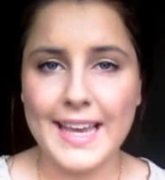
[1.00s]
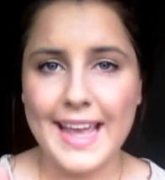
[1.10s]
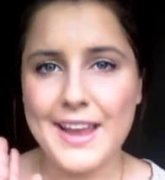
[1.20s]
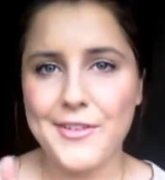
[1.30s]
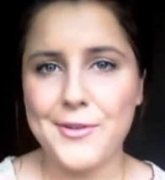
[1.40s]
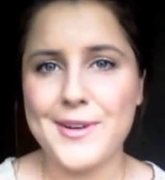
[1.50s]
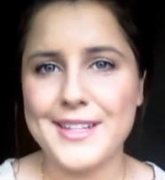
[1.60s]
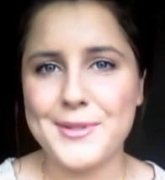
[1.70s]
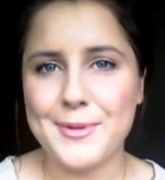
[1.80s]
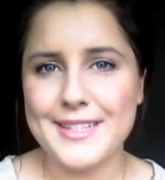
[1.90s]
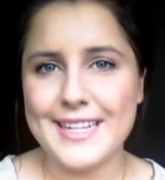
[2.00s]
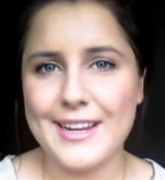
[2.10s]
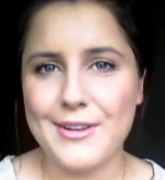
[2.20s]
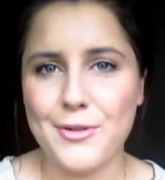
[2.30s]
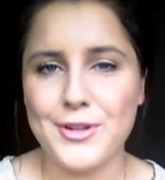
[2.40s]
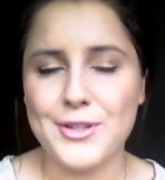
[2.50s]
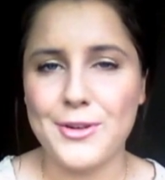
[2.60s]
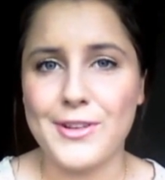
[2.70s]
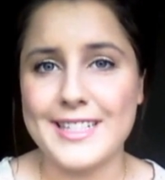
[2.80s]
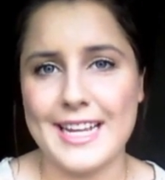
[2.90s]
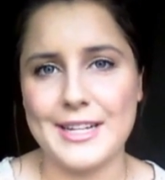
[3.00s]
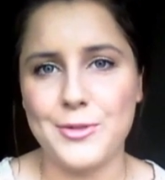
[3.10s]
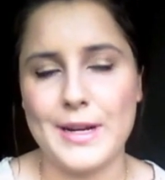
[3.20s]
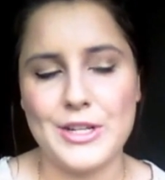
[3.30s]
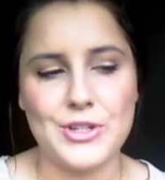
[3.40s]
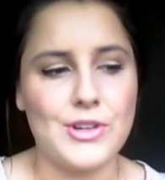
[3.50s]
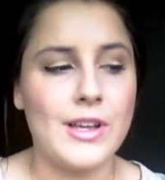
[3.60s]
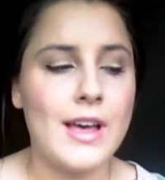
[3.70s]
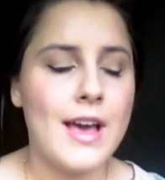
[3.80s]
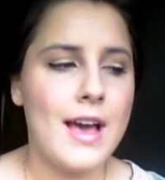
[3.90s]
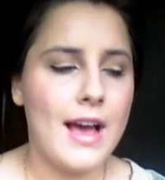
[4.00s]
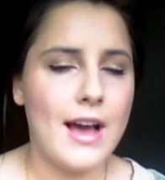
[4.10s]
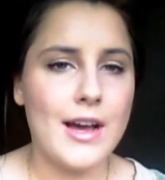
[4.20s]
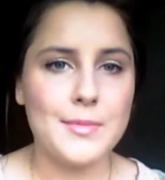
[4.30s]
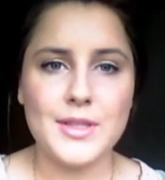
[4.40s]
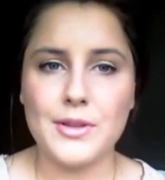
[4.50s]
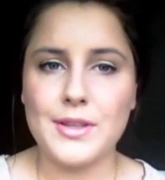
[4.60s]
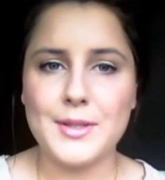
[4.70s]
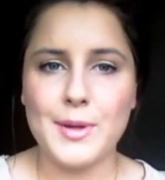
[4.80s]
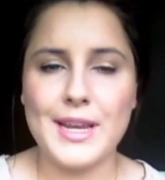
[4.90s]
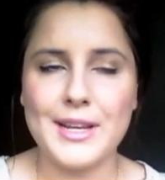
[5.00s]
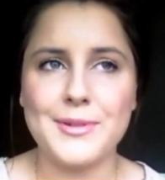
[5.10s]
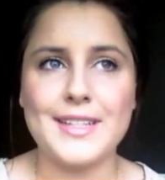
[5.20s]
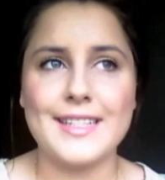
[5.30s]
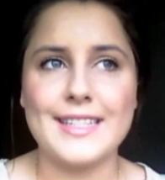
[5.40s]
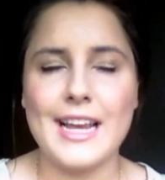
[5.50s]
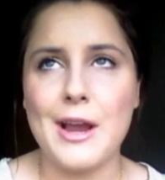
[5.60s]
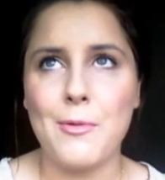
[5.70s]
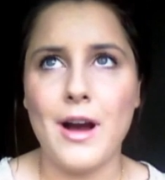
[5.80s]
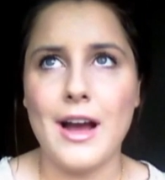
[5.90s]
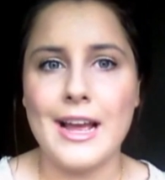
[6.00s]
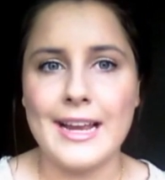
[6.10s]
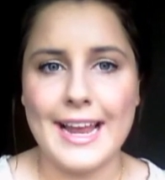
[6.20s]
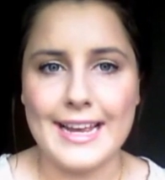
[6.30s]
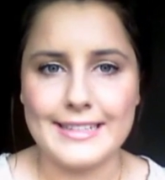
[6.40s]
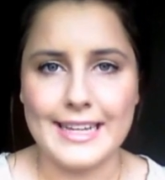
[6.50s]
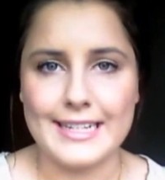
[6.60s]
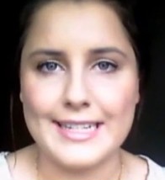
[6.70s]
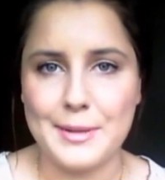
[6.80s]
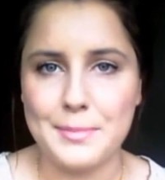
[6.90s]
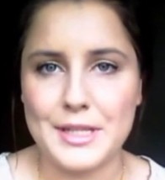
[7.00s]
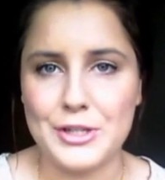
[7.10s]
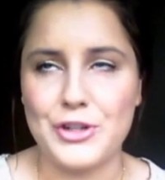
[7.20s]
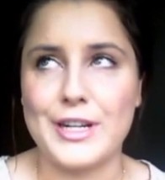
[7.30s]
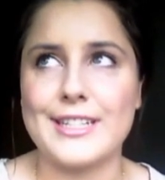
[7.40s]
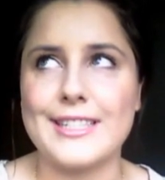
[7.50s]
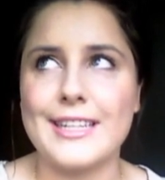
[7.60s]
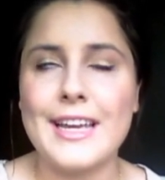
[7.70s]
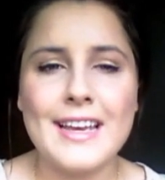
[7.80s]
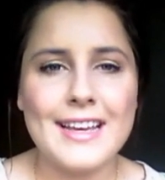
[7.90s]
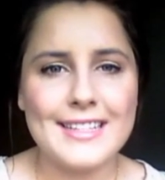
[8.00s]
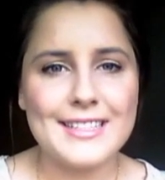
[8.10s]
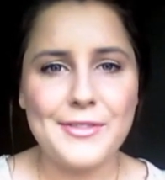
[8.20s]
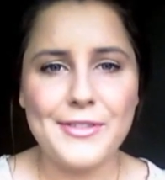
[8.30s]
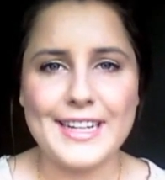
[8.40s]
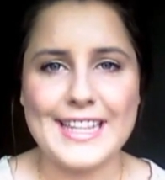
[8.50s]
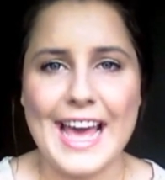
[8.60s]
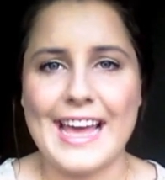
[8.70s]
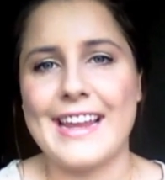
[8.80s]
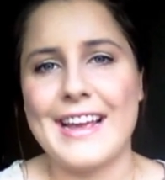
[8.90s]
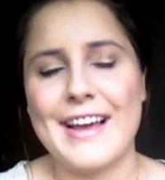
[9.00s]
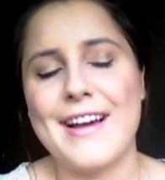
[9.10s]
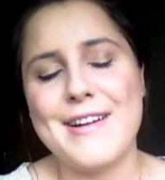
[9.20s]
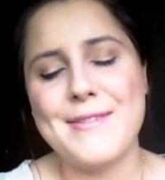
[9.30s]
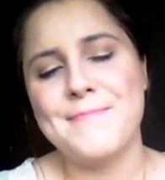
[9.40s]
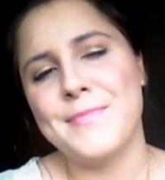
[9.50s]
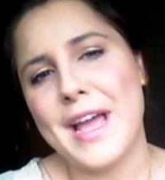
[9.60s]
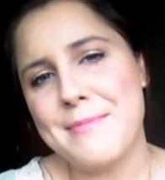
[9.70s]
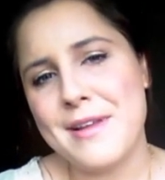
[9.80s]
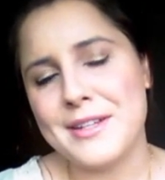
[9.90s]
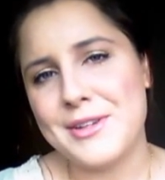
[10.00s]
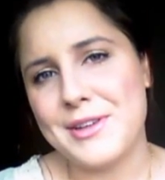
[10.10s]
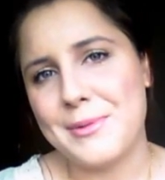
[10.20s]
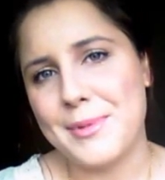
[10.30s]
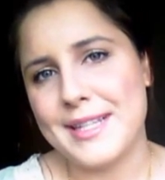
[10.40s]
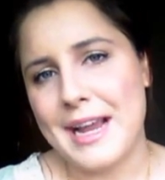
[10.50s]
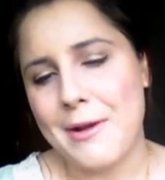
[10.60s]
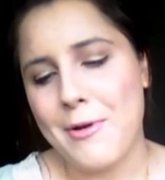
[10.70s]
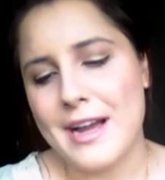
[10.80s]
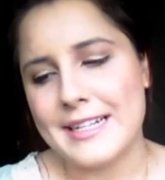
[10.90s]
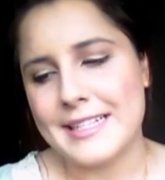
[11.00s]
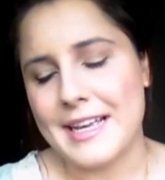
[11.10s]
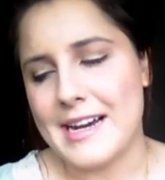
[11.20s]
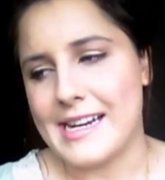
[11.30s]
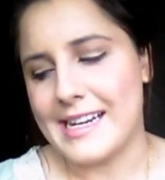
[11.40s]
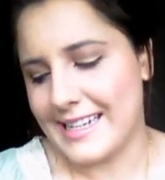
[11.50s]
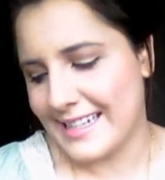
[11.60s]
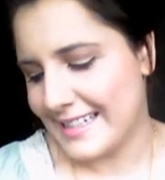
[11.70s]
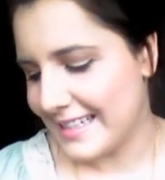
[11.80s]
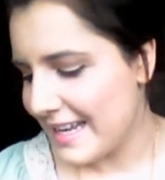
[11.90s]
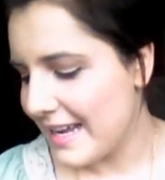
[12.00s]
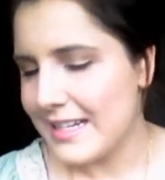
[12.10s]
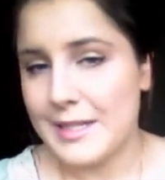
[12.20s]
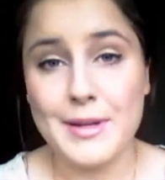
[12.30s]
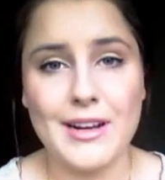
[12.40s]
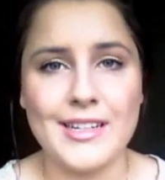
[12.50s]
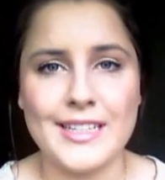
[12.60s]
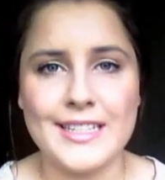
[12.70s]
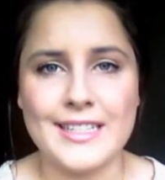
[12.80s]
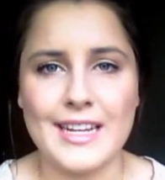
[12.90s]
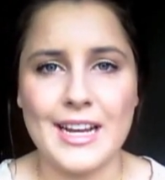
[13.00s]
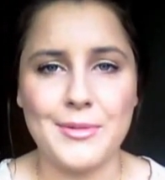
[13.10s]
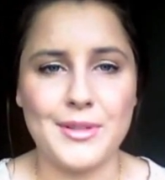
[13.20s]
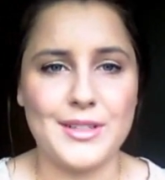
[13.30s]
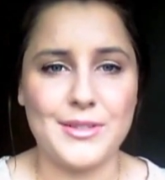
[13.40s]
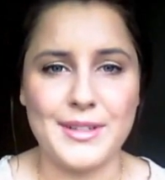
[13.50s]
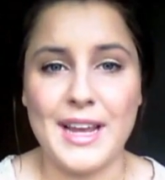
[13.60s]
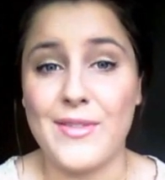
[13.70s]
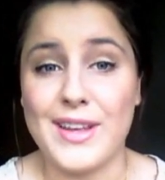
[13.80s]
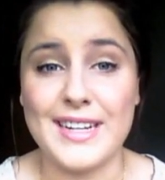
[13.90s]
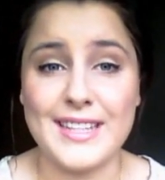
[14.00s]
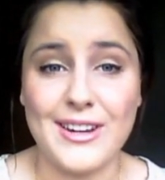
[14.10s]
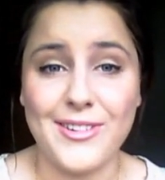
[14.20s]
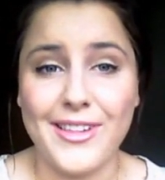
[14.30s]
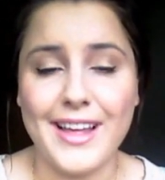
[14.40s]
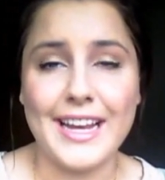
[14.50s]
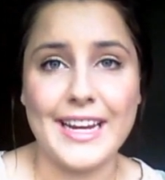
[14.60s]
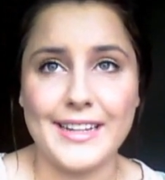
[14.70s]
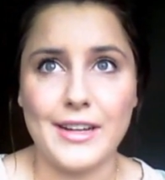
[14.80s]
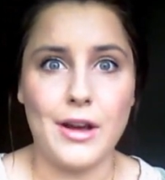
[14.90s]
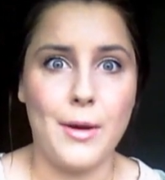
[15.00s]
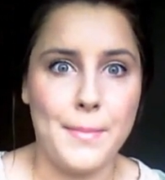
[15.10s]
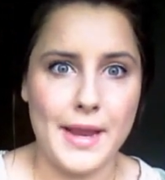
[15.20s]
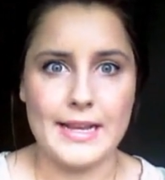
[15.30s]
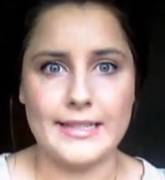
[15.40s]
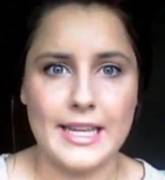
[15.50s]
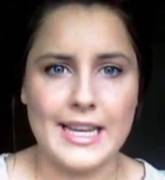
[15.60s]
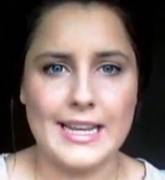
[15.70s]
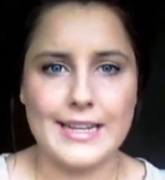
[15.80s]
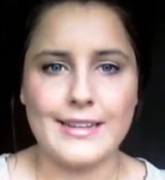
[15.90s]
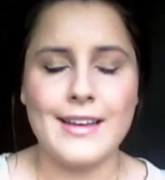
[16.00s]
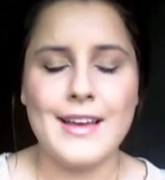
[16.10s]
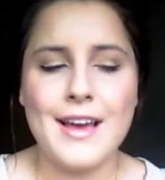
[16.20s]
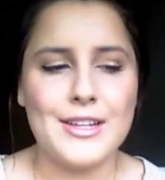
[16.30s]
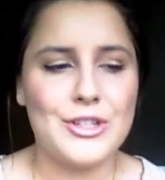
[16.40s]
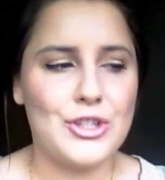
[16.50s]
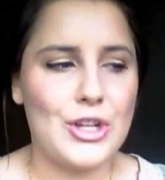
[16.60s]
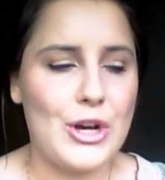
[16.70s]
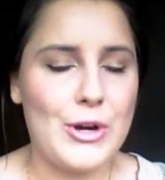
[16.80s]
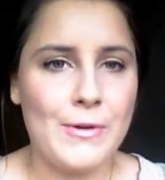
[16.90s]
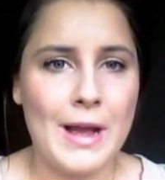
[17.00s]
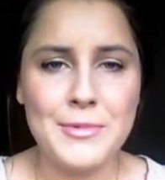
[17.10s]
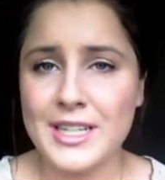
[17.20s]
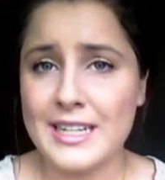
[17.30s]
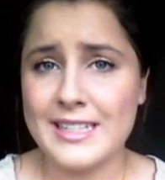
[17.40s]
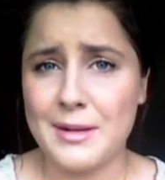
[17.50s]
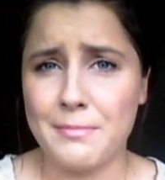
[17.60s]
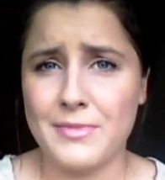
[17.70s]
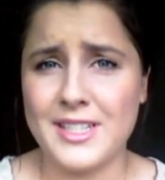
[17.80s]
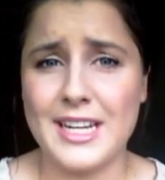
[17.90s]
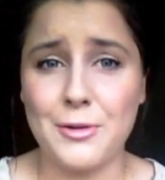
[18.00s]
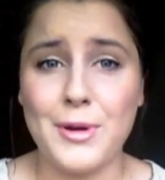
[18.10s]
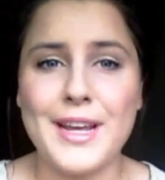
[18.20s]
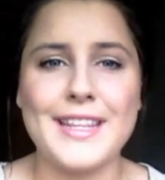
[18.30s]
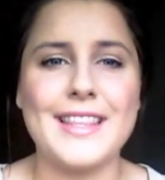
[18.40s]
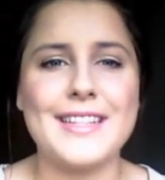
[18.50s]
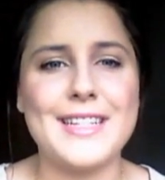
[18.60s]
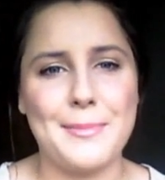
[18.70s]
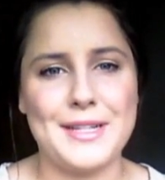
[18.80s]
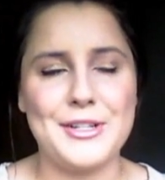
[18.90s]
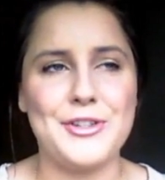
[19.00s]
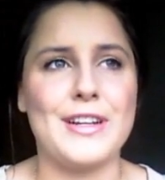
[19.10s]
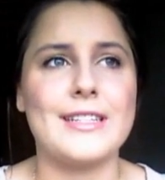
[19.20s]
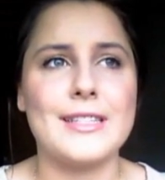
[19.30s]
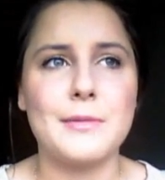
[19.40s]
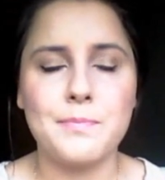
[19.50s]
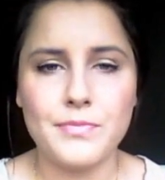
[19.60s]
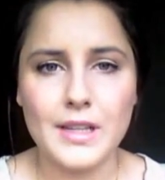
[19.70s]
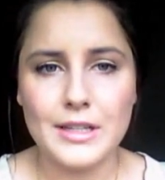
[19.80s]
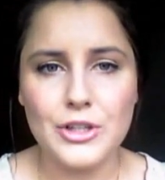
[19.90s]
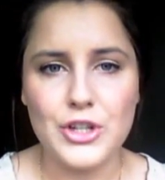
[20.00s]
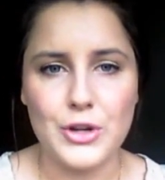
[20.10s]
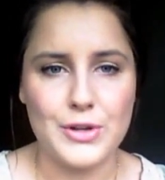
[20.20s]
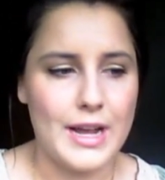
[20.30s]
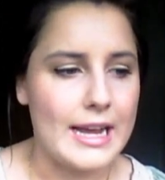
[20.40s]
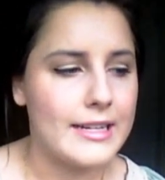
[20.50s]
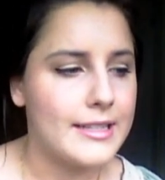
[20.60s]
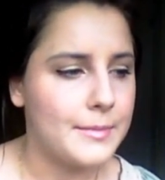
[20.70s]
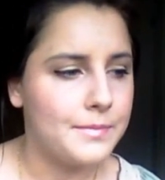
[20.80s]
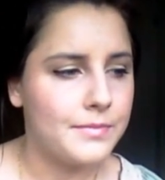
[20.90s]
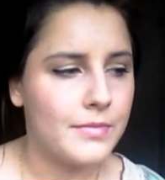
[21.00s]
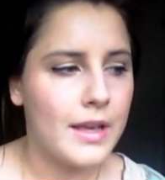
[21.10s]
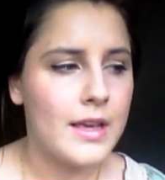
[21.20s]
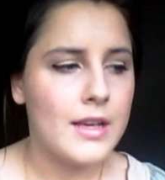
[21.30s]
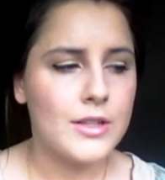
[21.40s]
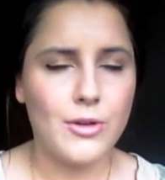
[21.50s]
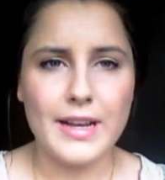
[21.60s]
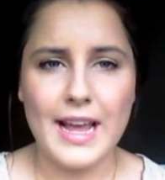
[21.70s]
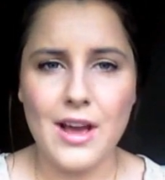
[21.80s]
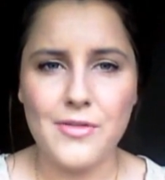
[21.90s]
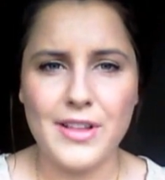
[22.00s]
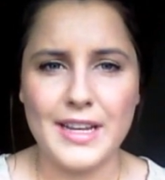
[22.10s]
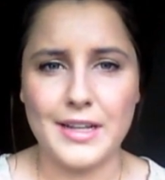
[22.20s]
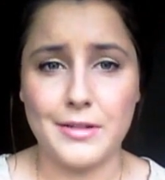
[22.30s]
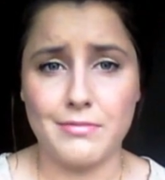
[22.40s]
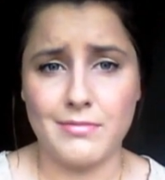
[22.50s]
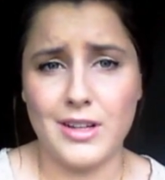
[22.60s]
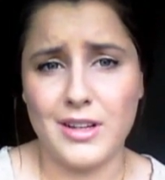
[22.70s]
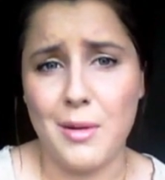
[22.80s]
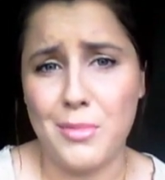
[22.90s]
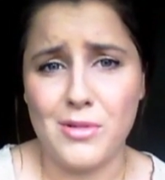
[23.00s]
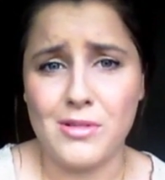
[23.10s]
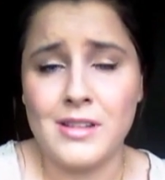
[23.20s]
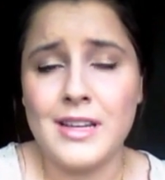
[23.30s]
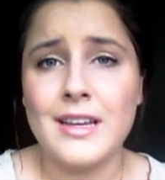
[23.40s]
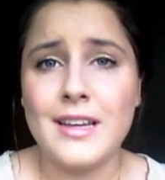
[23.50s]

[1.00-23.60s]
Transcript: Hey everyone, it's Wednesday on Gorgeous Girlies, and it's Rachel. So this week was DIY and like tips and tricks, stuff like that. I'm not too good with DIYs, to be honest. I really don't have any that are like amazing, so I'm just gonna stick with tips and tricks to show you guys. So I have like a couple.